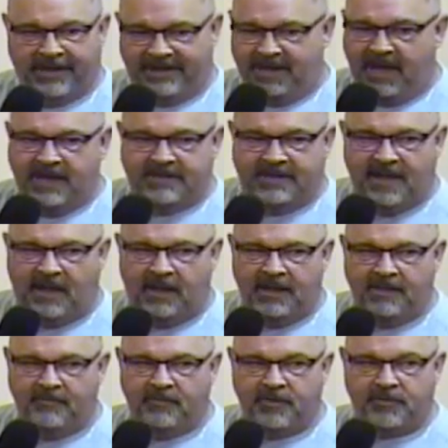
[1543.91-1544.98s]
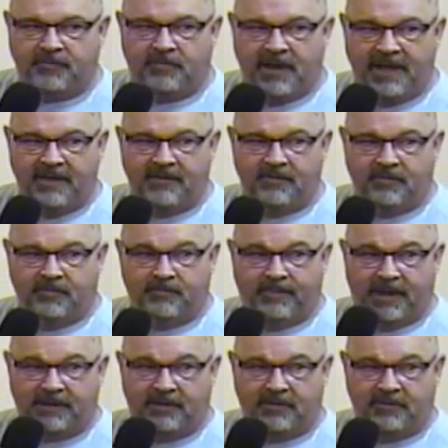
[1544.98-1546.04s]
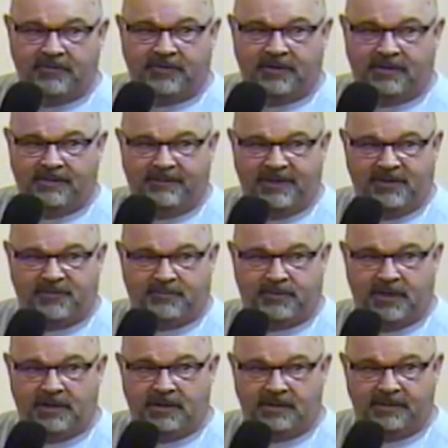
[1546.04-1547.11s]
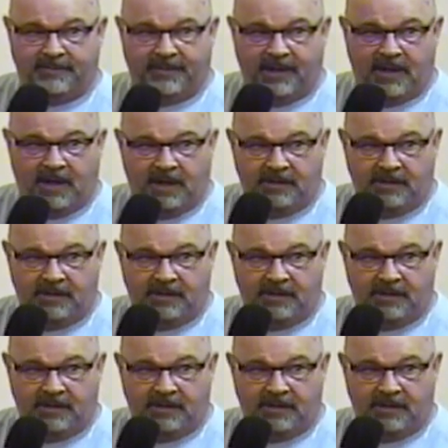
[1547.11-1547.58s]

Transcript: and I tell him which way the butter is going to be spread on the but,